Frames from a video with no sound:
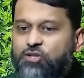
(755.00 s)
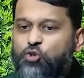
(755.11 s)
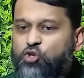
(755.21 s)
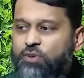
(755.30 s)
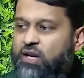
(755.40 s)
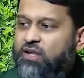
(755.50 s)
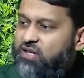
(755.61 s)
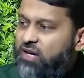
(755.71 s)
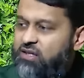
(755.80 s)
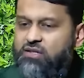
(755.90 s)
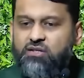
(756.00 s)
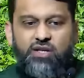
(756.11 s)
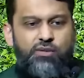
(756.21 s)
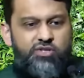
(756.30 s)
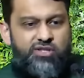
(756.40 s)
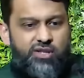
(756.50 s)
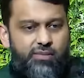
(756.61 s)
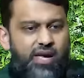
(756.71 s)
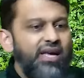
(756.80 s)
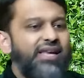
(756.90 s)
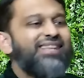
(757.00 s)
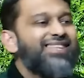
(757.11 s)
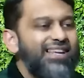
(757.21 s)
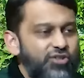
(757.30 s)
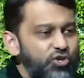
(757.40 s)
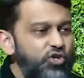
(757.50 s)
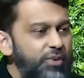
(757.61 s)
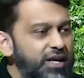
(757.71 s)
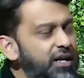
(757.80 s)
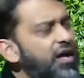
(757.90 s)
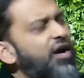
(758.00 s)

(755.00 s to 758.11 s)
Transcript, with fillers: to Jibreel, this hadith is Sahih Muslim, he said to Jibreel,